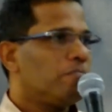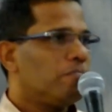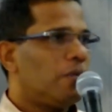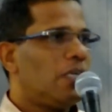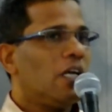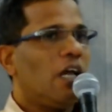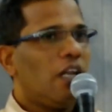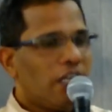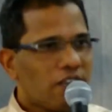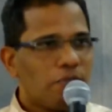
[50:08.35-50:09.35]
when
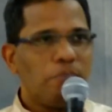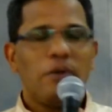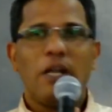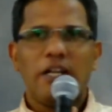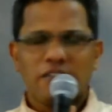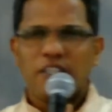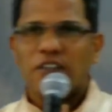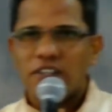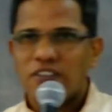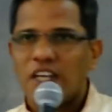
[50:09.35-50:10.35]
let us let us
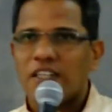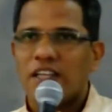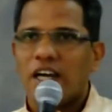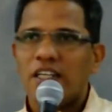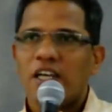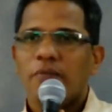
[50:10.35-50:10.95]
understand that